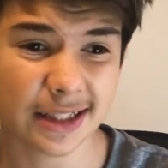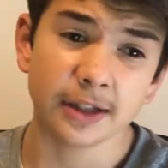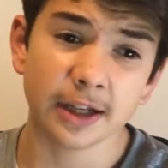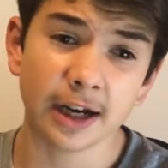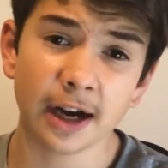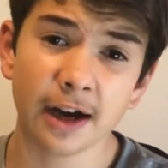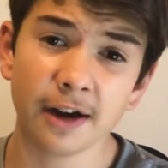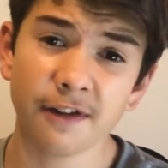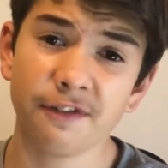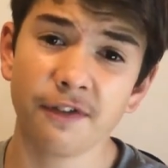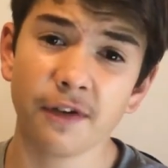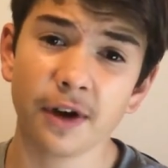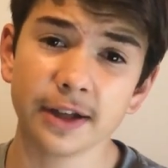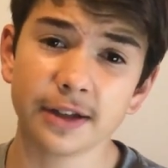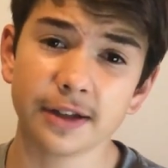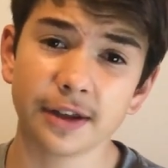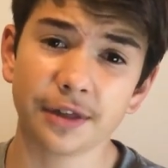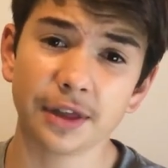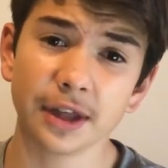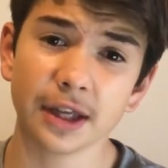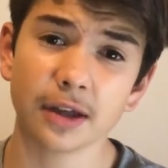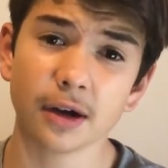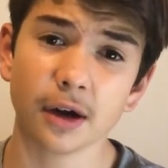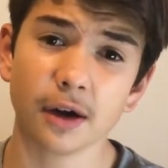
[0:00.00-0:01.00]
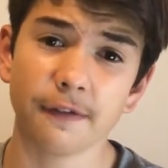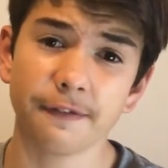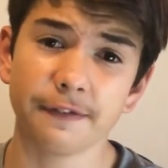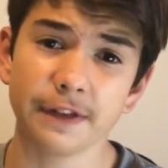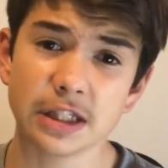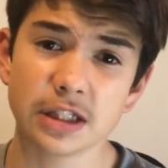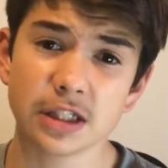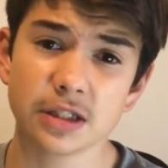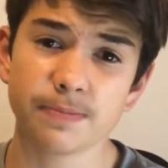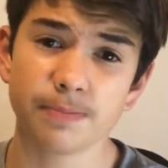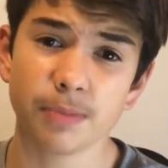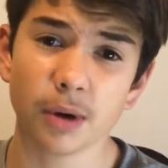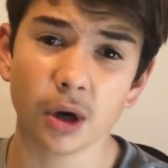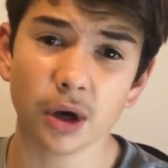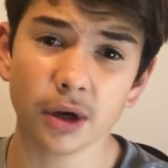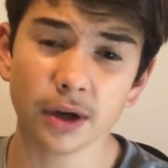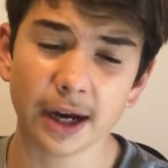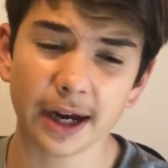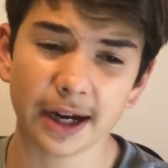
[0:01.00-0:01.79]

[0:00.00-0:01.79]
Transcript: Tough one to think off the spot.